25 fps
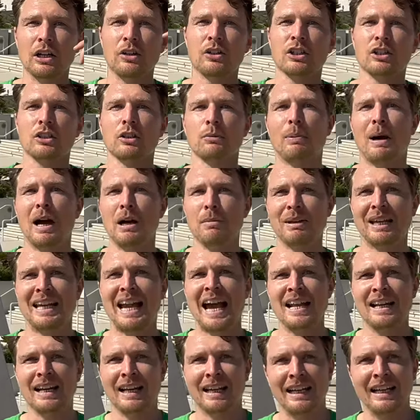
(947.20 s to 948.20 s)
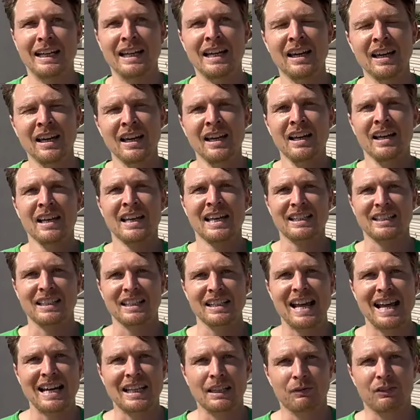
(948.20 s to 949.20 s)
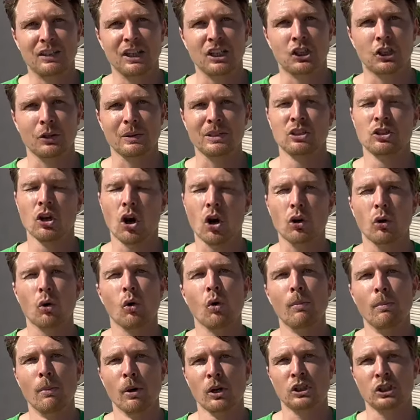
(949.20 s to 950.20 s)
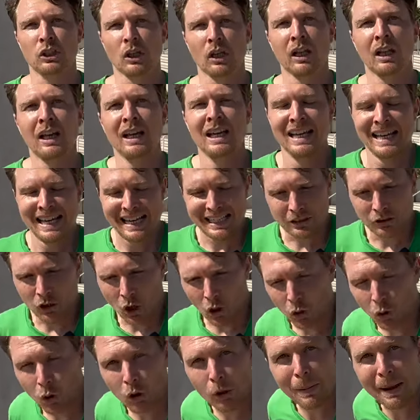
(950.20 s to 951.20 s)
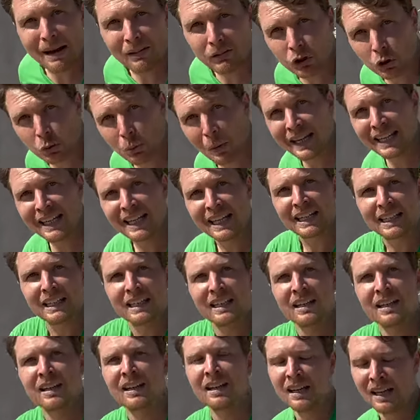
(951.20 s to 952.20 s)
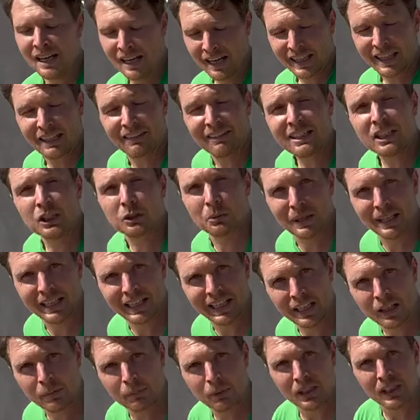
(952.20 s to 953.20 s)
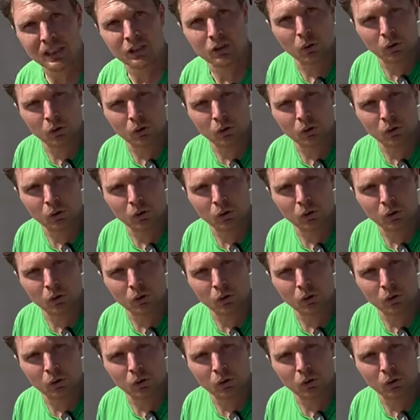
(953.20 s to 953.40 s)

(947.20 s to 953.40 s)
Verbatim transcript: understood biomechanically, there's connective tissue, it's not all muscle, it's not all about swinging. There is swinging, but there's